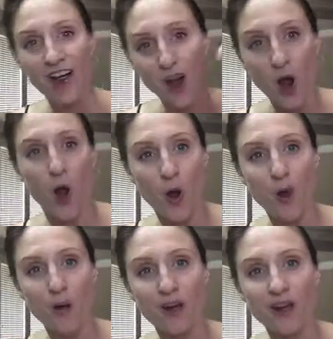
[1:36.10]

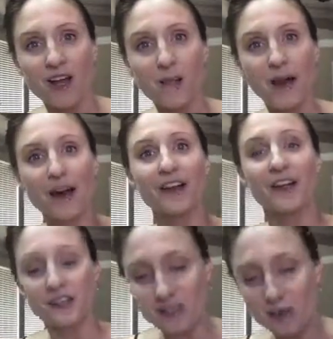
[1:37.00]
gung-ho
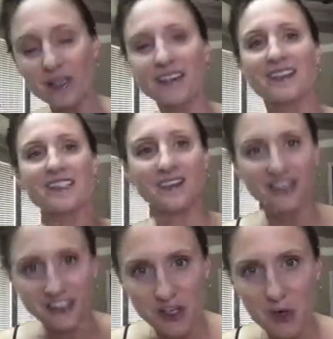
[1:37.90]
about doing this and
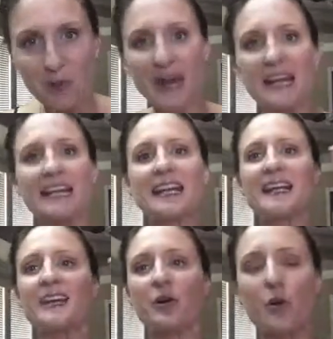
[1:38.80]
feeling great
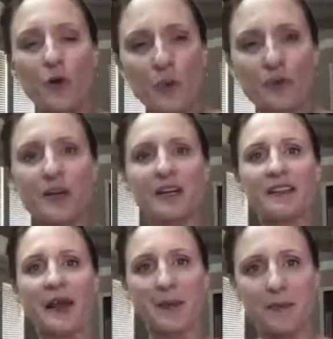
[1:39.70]
and
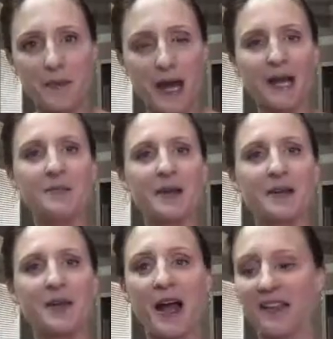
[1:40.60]
incorporating that
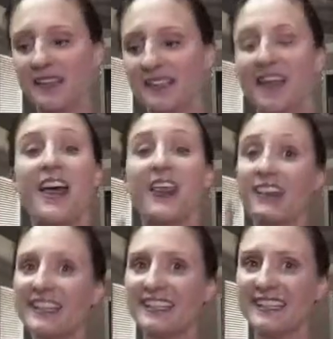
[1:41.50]
mind-body balance,
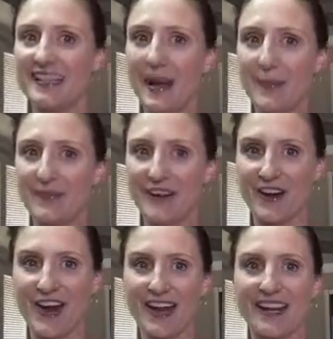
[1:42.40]
then listen up, all
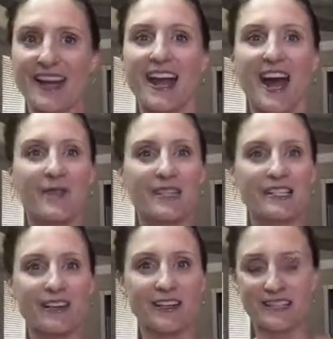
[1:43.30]
right? I want
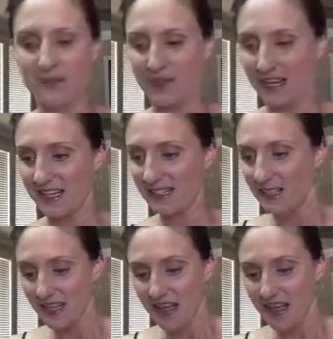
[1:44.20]
to tell you some things.